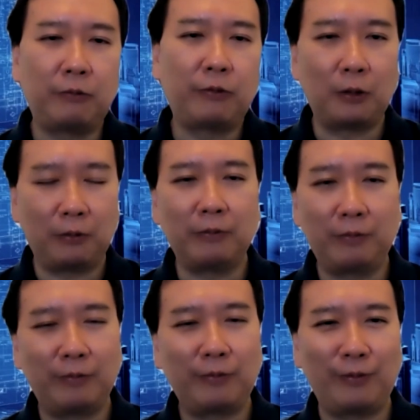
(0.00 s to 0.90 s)
from
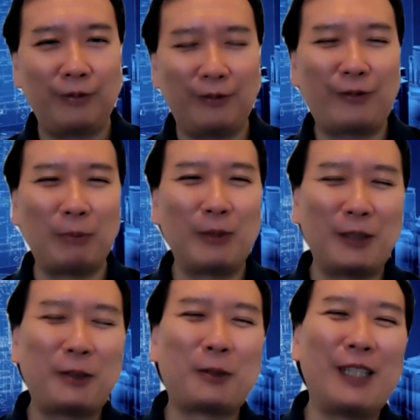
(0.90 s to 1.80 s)

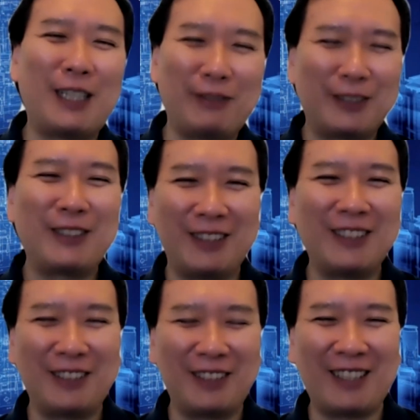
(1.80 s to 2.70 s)
these two levels
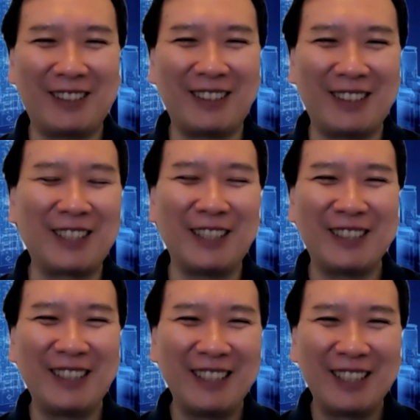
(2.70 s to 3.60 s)

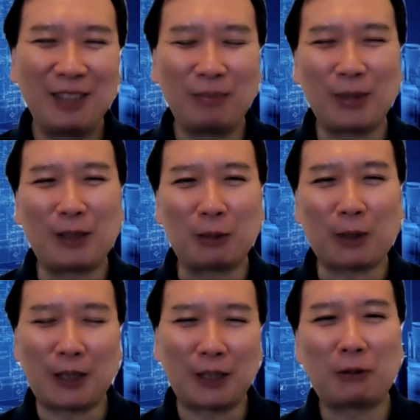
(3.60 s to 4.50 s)
again, because
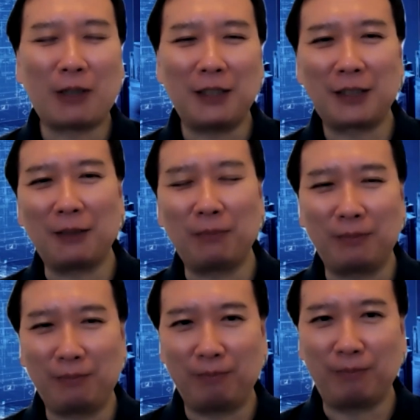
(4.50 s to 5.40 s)
project price
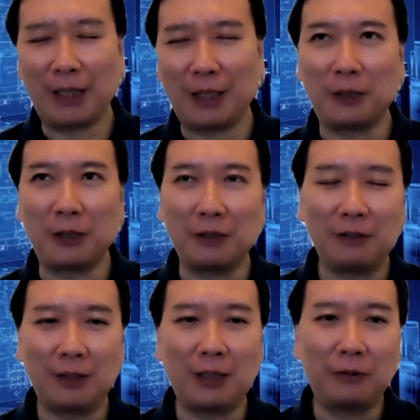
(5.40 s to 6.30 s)
can manage
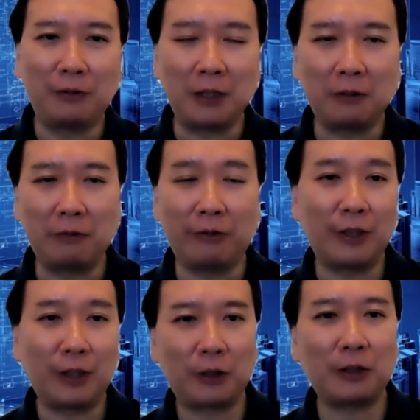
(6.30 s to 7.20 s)
different
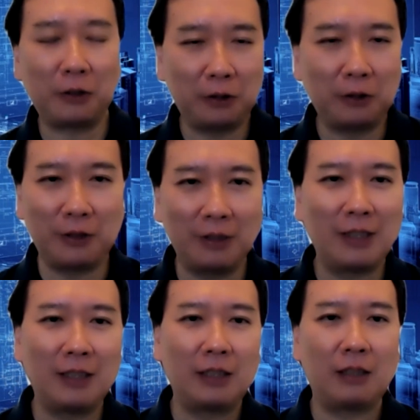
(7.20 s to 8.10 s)
versions,
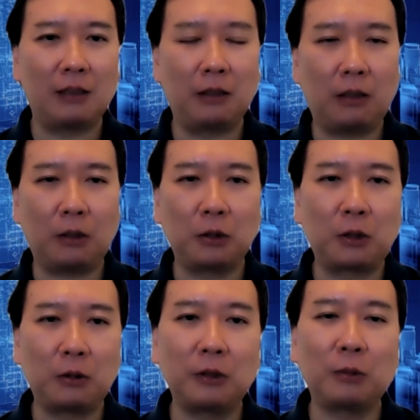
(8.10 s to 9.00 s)
and
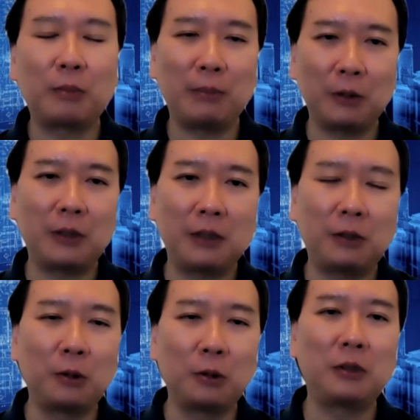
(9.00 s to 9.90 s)
also in OpenBuildings
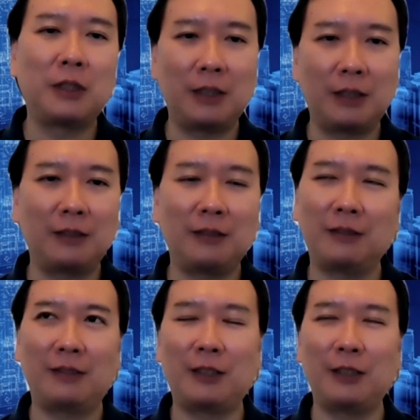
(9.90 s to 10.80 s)
using
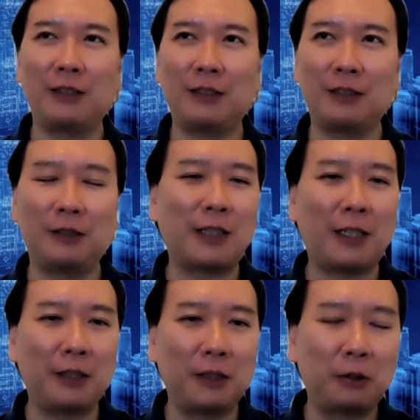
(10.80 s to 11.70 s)
the
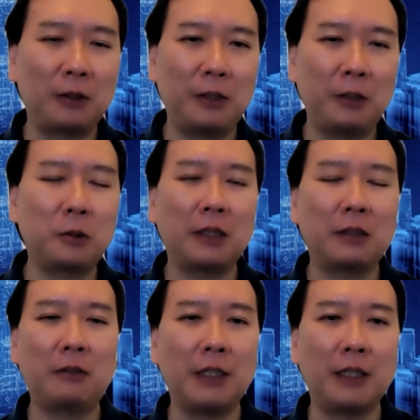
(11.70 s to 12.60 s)
design history, you can
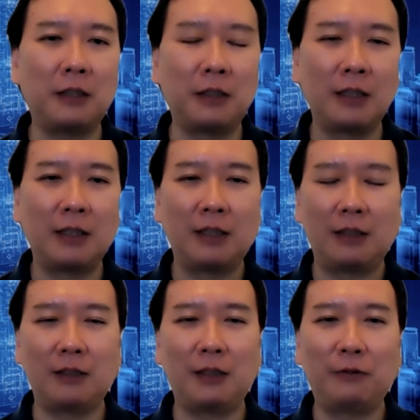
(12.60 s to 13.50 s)
create
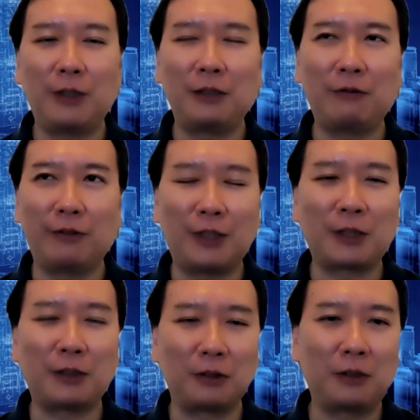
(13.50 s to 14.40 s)
different
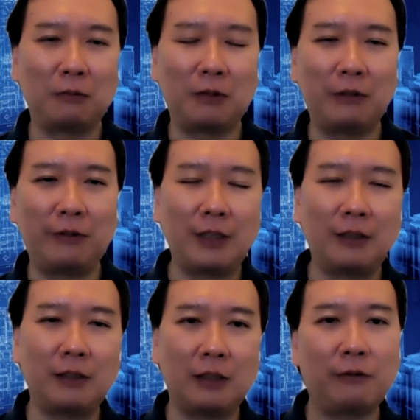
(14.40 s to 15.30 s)
versions
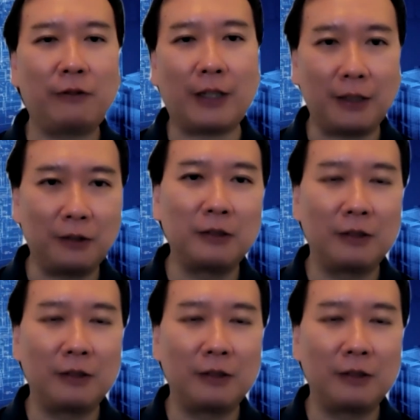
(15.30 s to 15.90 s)
within the file.